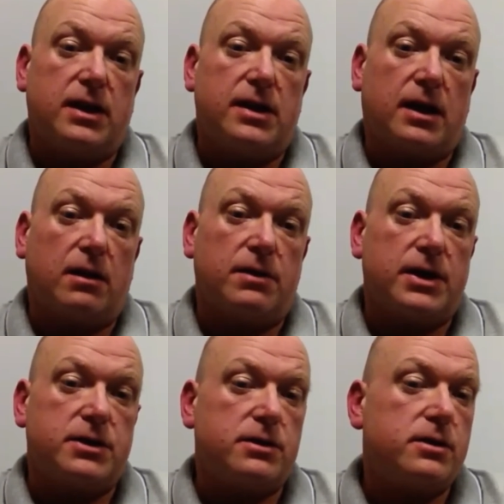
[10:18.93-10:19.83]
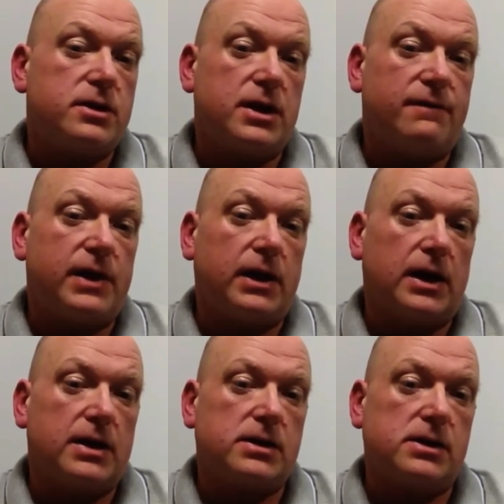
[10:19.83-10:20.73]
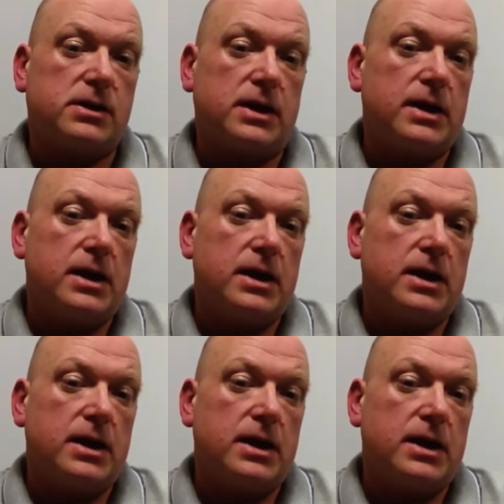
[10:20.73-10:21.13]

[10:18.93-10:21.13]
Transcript: declaration to TV licensing.